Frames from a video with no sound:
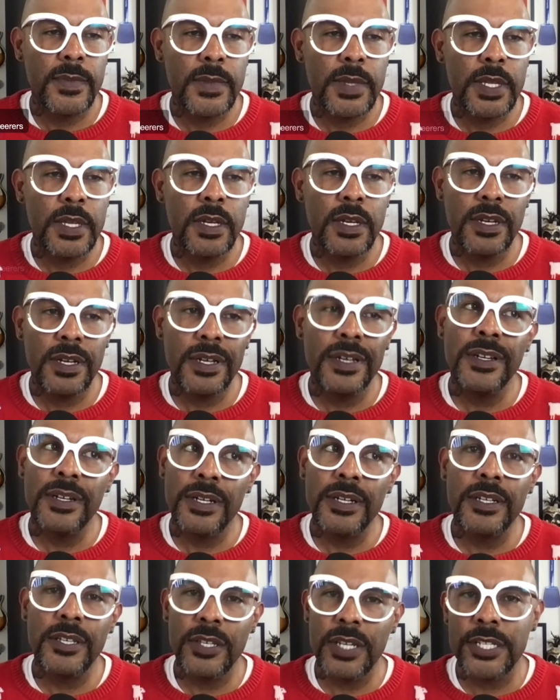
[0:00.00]

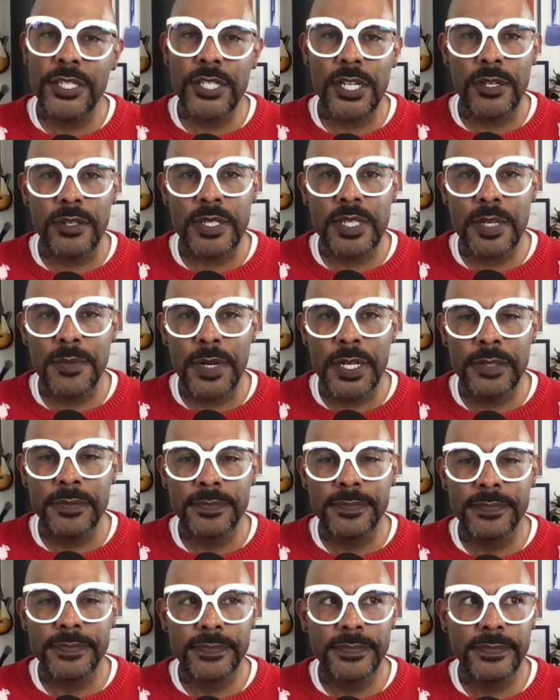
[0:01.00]
You got jokes. Come on.
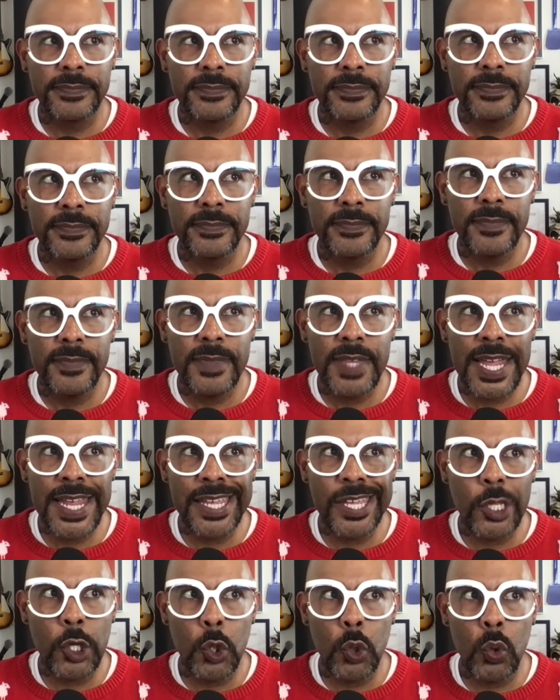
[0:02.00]

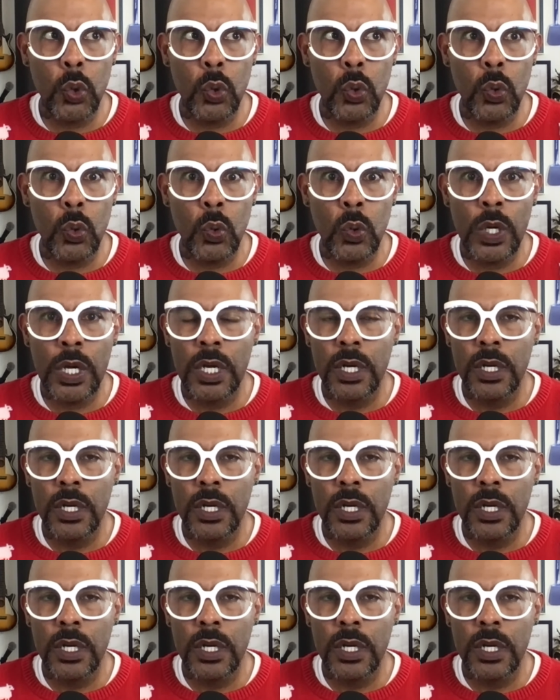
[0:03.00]
Thank you.